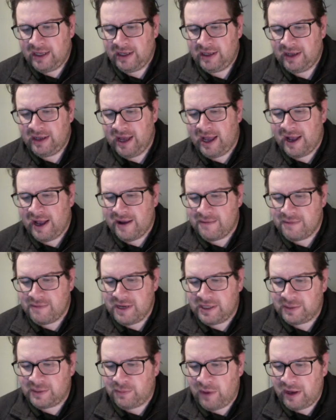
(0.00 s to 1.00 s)

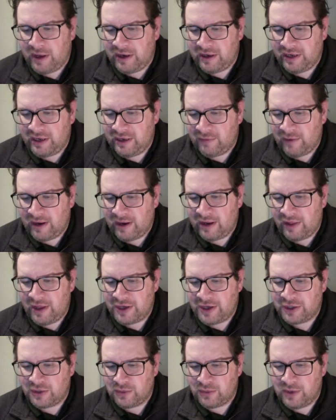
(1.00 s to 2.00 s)
It's better to get
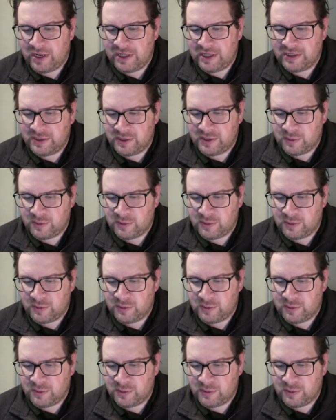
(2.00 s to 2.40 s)
regulation wins,